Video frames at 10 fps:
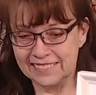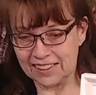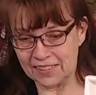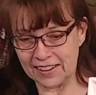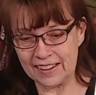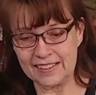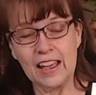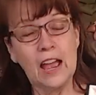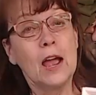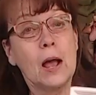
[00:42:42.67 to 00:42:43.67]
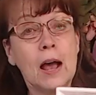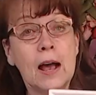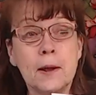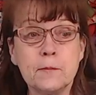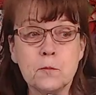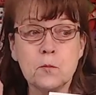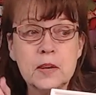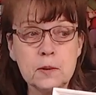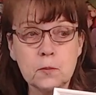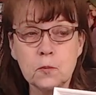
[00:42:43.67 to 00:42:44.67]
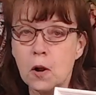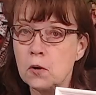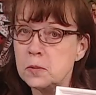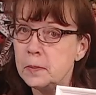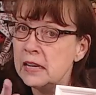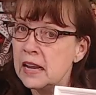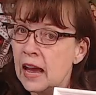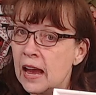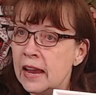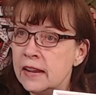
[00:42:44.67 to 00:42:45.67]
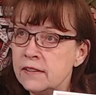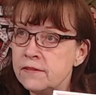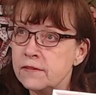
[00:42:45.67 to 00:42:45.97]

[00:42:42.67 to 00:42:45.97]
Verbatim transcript: Okay, um, we won't be live.